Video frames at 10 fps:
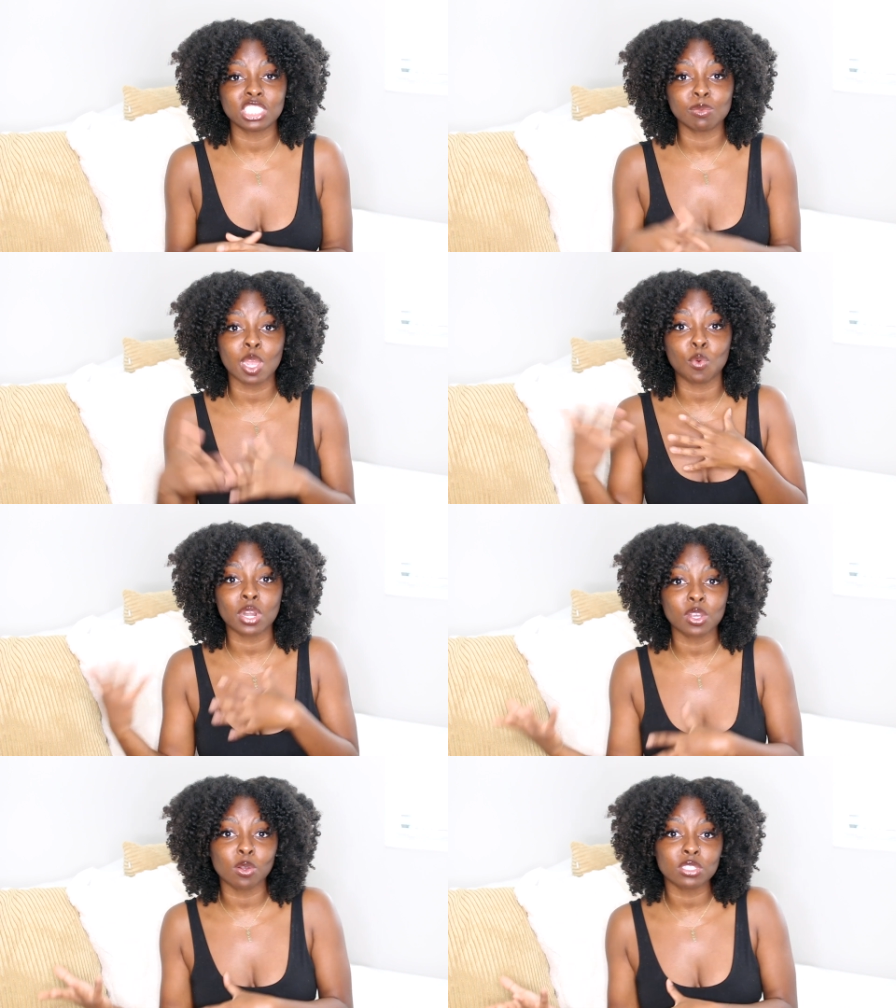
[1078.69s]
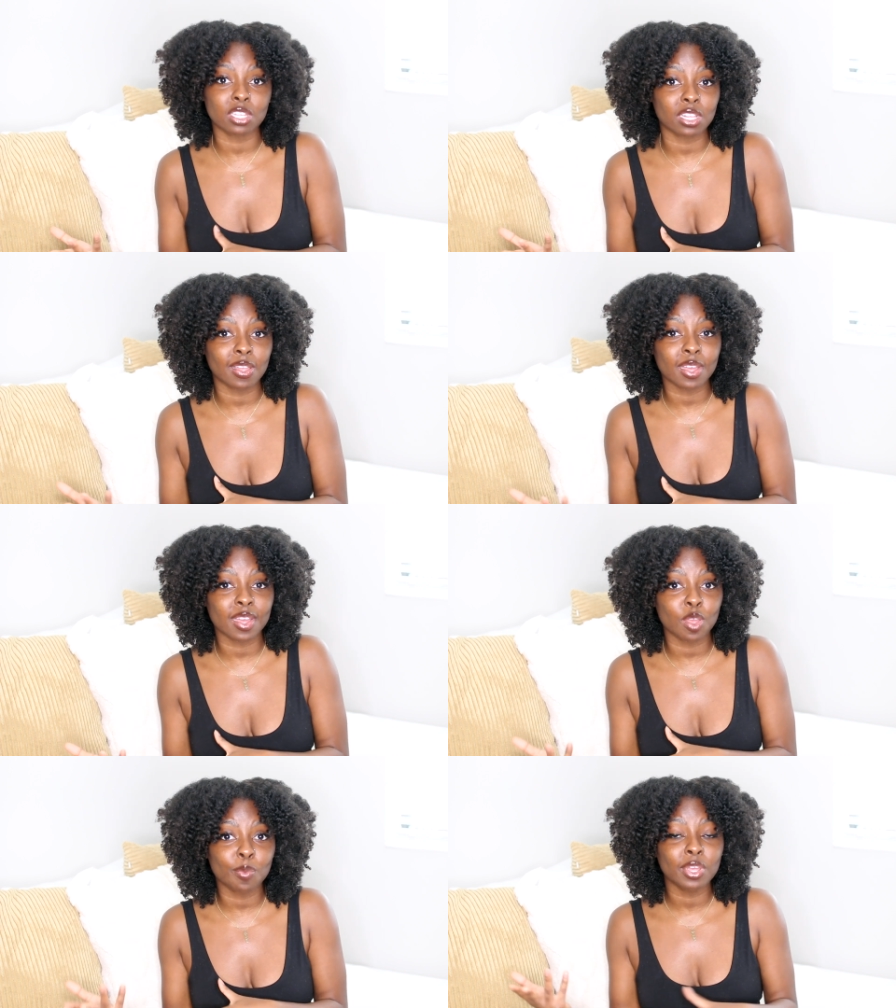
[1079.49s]
She might want to go to the
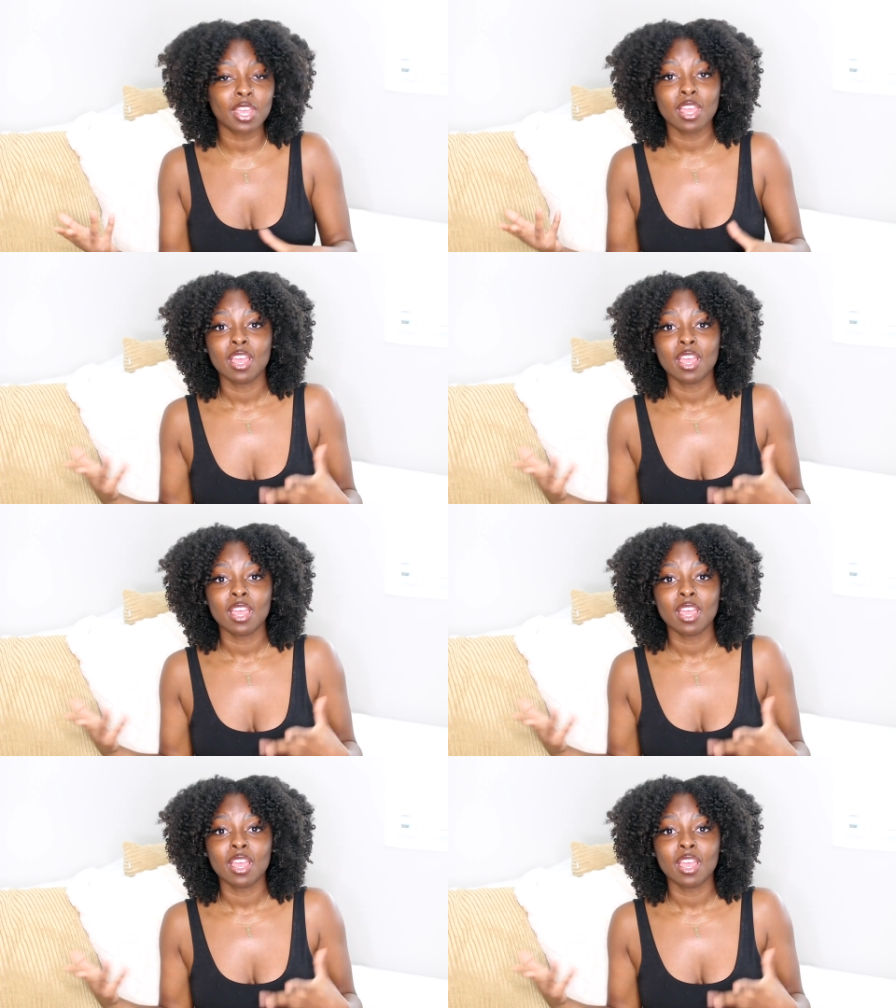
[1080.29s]
club